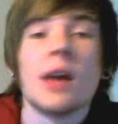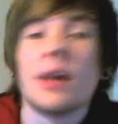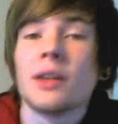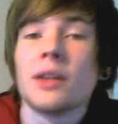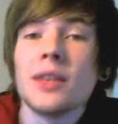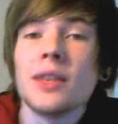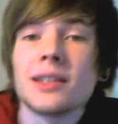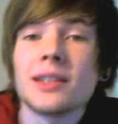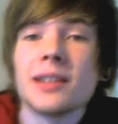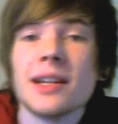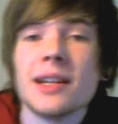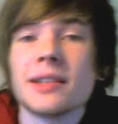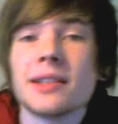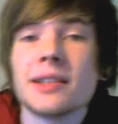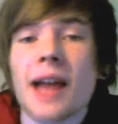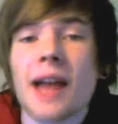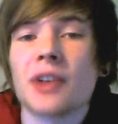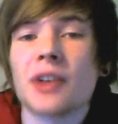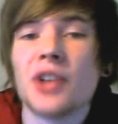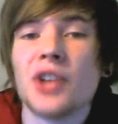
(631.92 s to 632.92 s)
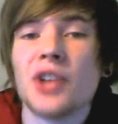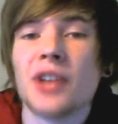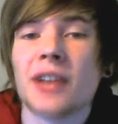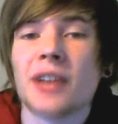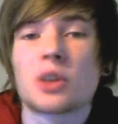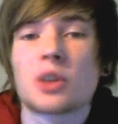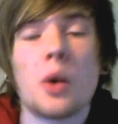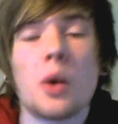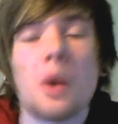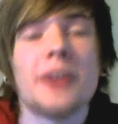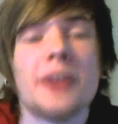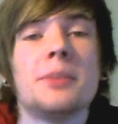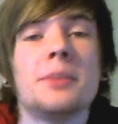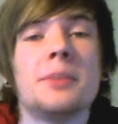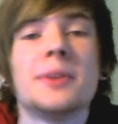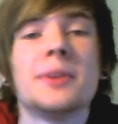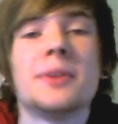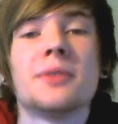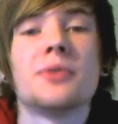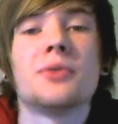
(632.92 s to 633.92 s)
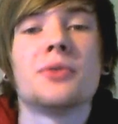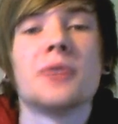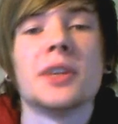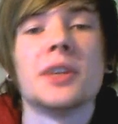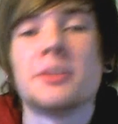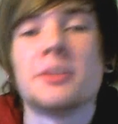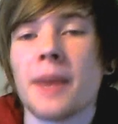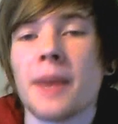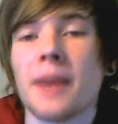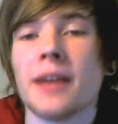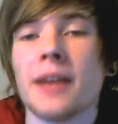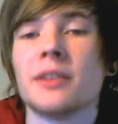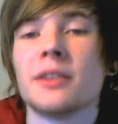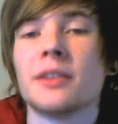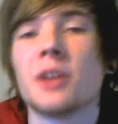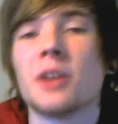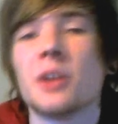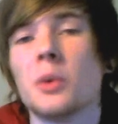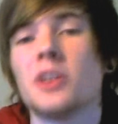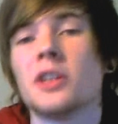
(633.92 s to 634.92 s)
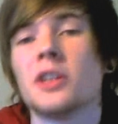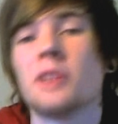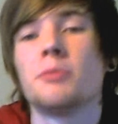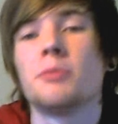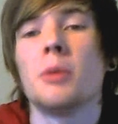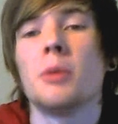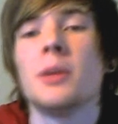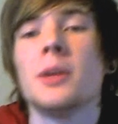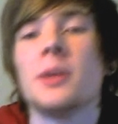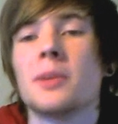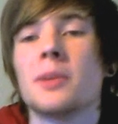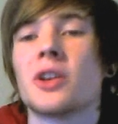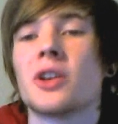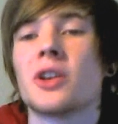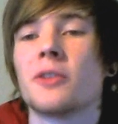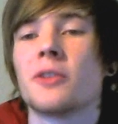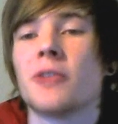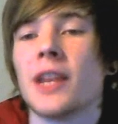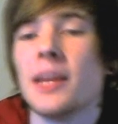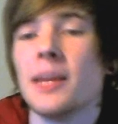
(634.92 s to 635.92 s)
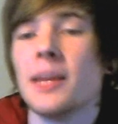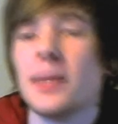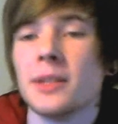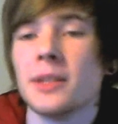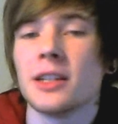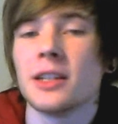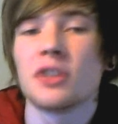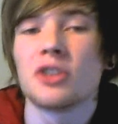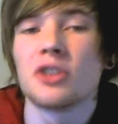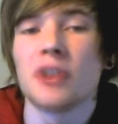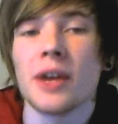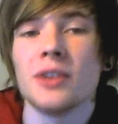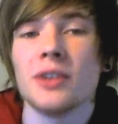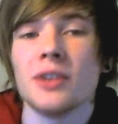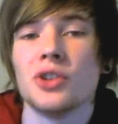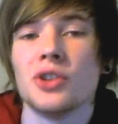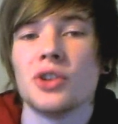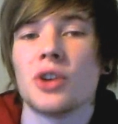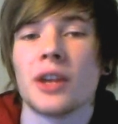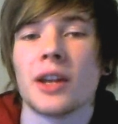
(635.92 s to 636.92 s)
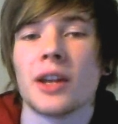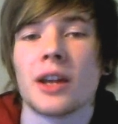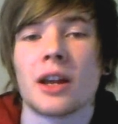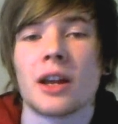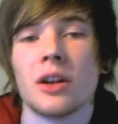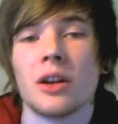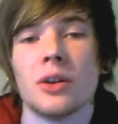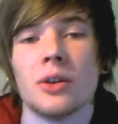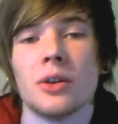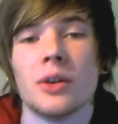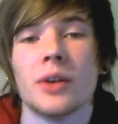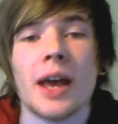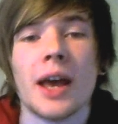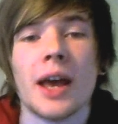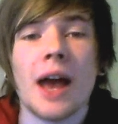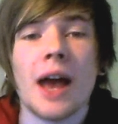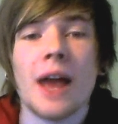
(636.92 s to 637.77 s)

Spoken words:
Now this list actually has quite a bit of free space, which is probably because of the limited trainers you can include,